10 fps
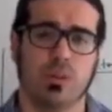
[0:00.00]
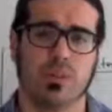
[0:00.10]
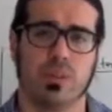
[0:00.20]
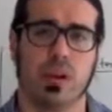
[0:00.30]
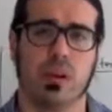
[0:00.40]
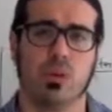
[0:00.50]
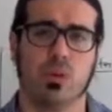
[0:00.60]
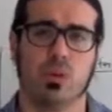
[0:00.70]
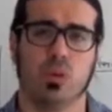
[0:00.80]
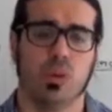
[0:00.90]
for how
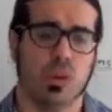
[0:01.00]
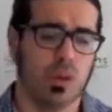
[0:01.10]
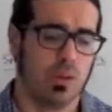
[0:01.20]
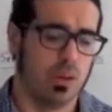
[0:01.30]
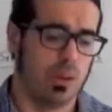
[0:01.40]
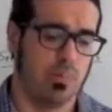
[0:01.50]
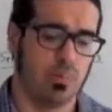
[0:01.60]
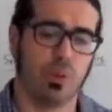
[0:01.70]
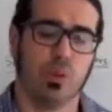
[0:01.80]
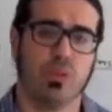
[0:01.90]
to
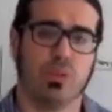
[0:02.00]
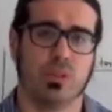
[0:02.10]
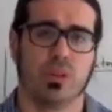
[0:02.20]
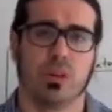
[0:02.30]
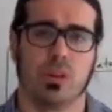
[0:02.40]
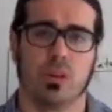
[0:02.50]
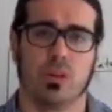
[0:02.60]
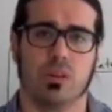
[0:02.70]
improve your